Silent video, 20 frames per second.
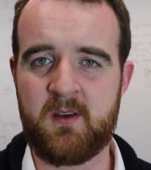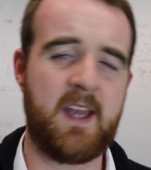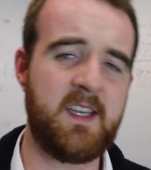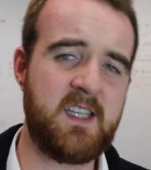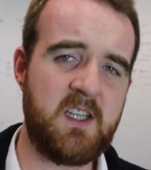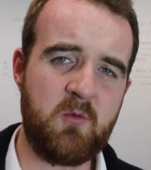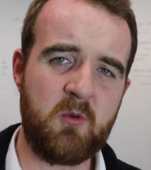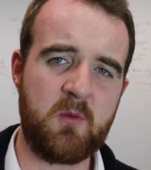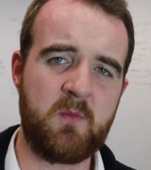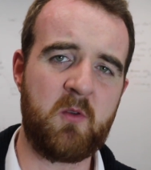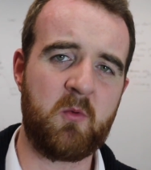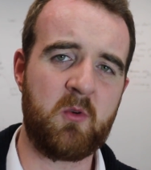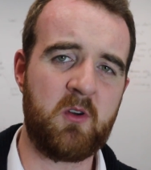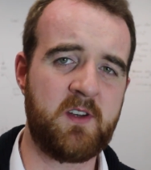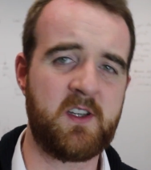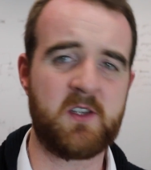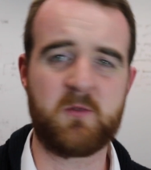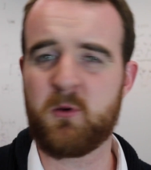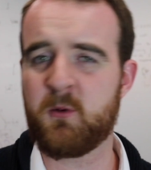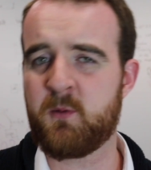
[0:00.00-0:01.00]
And Deworm the World
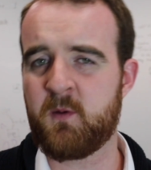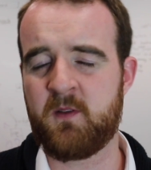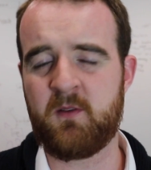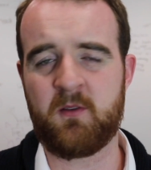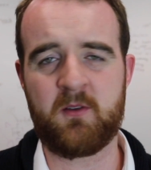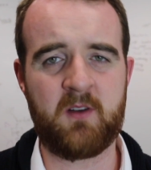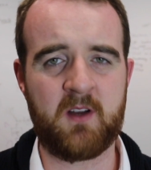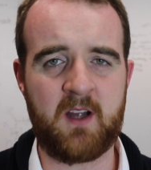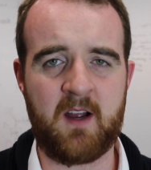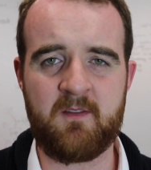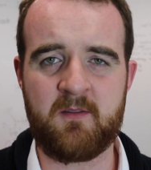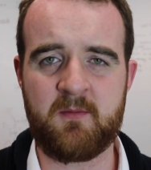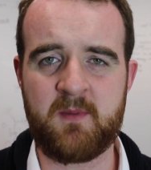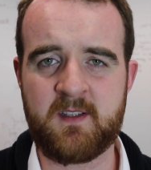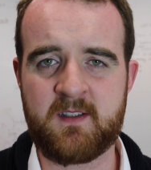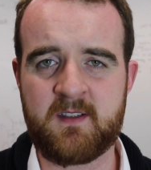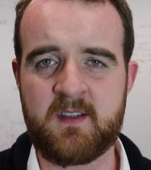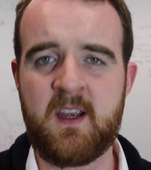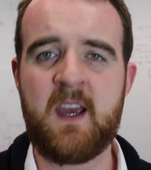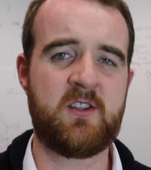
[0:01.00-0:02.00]
has worked with local
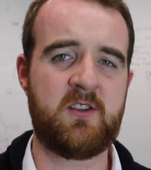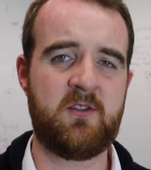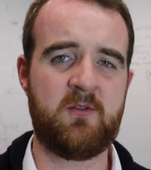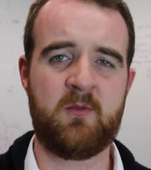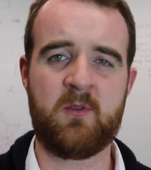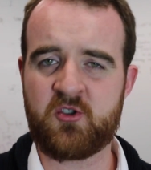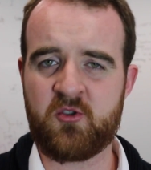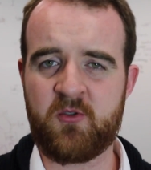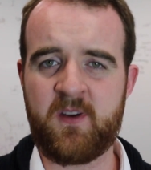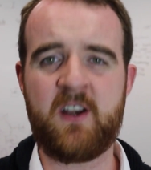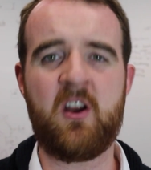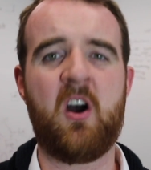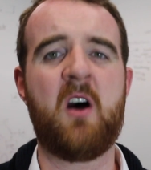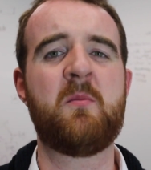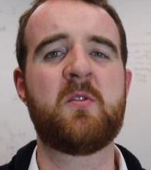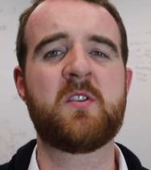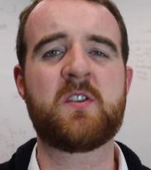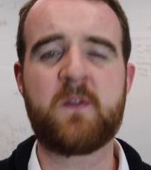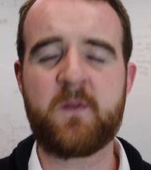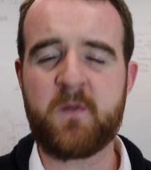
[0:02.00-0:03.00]
governments to treat
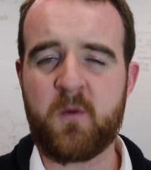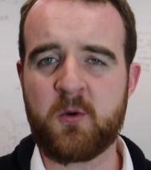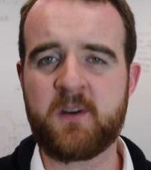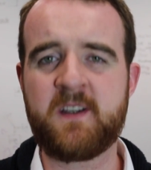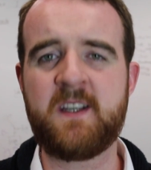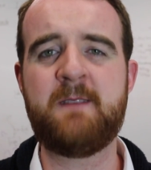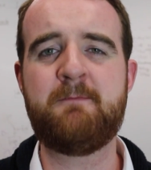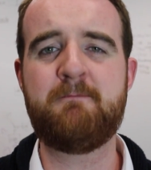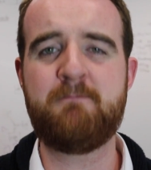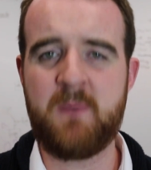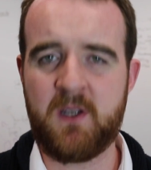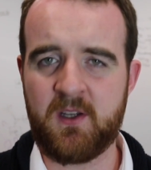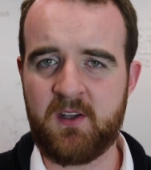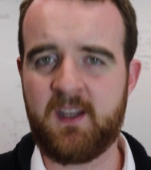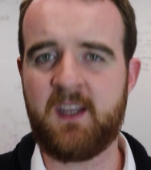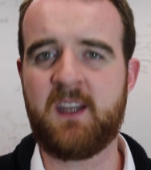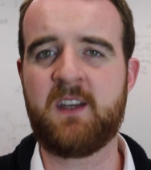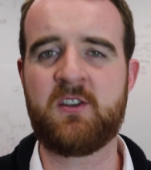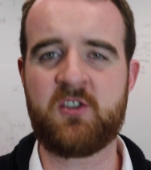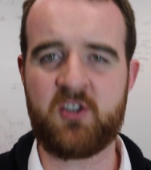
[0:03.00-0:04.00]
almost 40 million